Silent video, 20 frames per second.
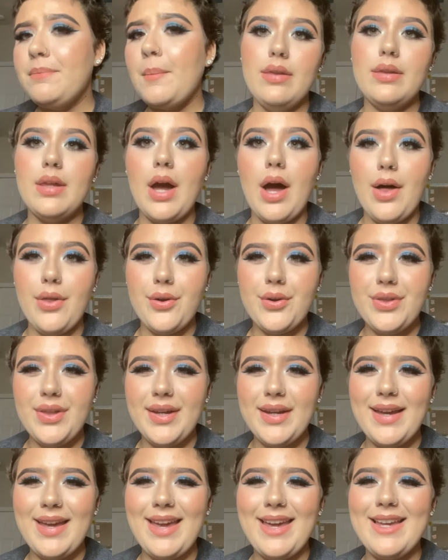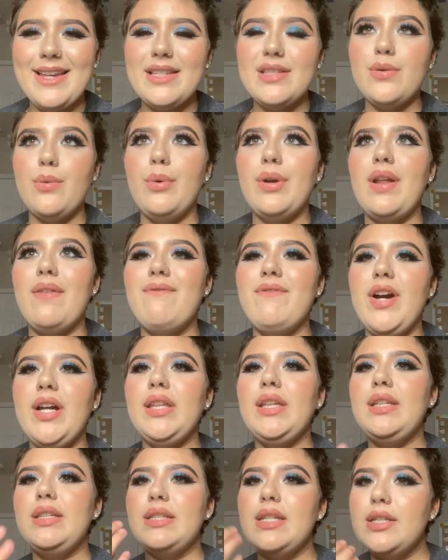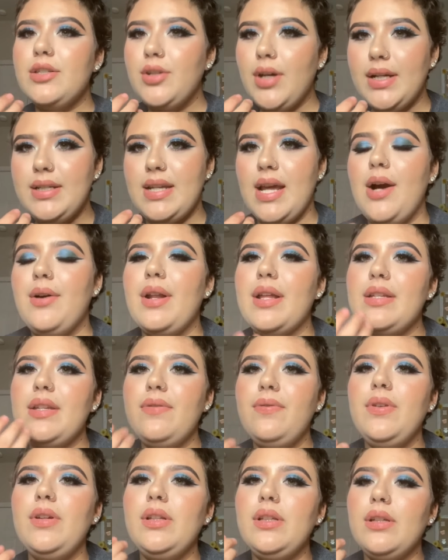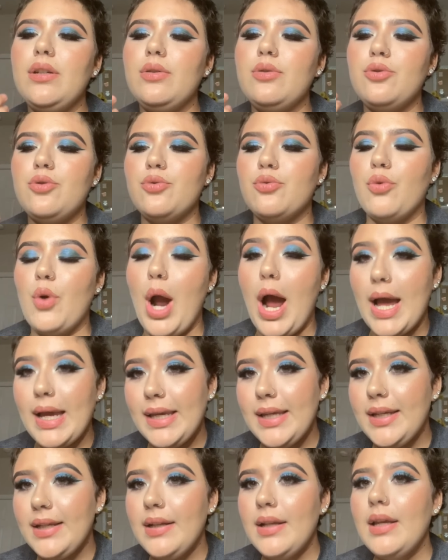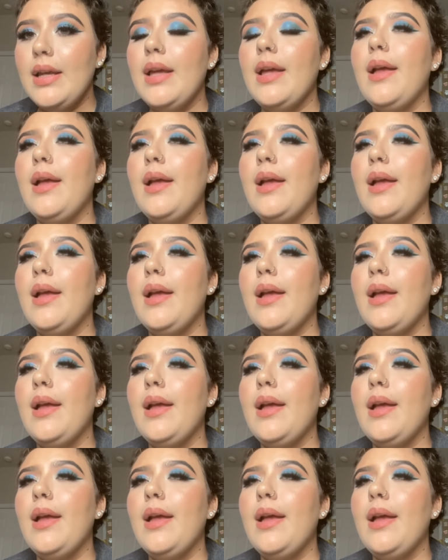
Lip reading: The other thing is when it finally did dry down, it did feel a little drying.